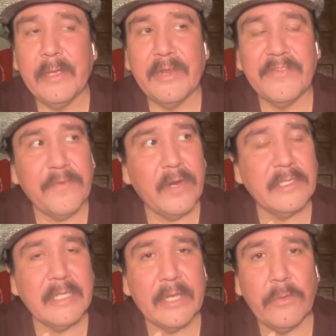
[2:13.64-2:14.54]
And as
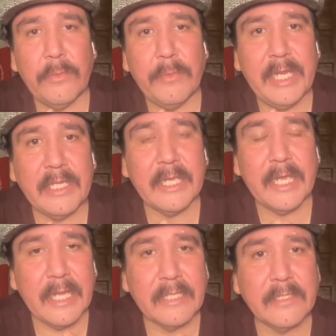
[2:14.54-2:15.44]
far as like, who do we need to
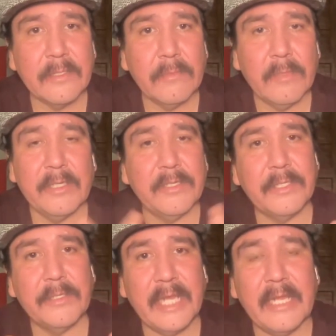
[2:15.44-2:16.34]
cancel? Well,
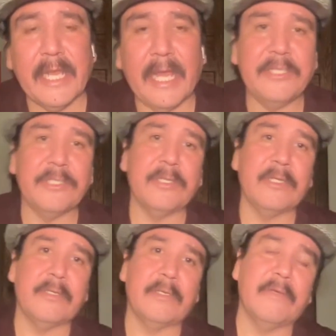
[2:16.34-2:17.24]
there's a
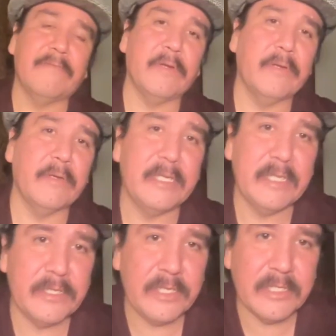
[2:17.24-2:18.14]
delegation of our
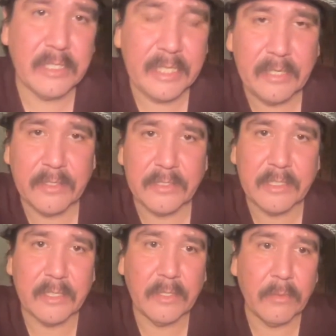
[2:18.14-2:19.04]
Indigenous leaders
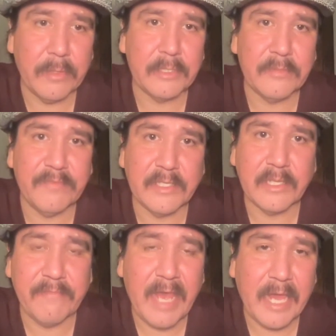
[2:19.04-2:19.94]
that are going to
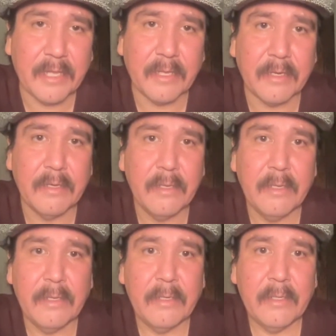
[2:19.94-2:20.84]
visit the Vatican
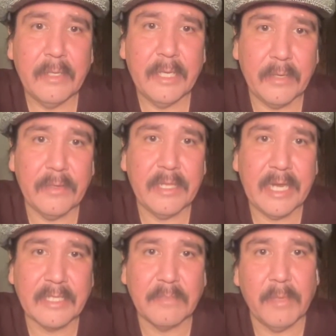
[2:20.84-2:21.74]
here in the
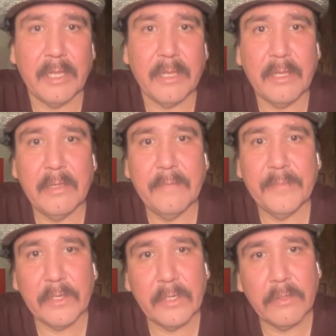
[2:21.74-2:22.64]
next month.
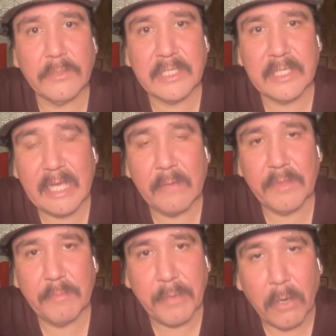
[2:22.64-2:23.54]
They're going to go sit down
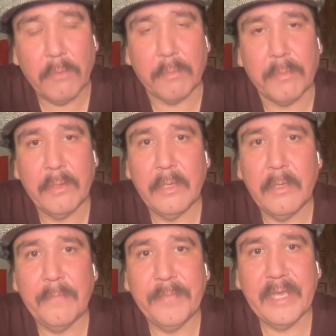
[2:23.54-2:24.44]
with the Pope
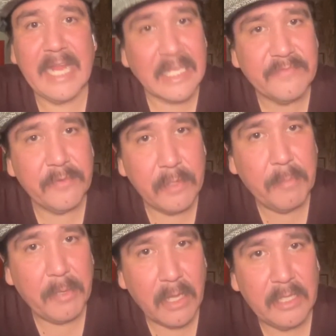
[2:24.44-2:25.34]
and ask for an
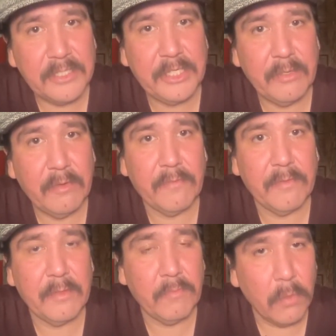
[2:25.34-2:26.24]
apology
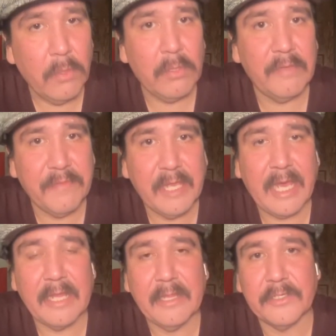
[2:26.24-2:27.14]
over the role of the
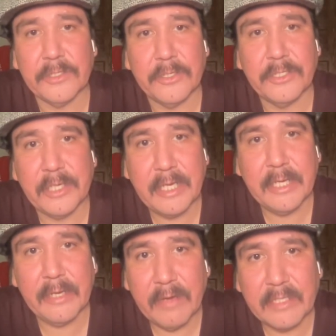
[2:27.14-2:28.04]
Catholic Church in
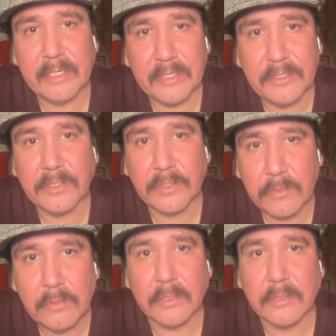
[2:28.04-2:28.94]
Indian residential
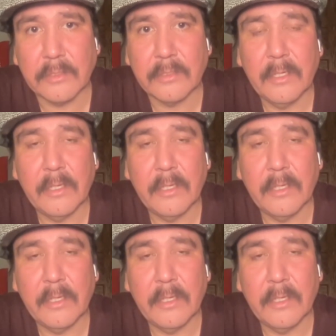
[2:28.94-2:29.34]
schools.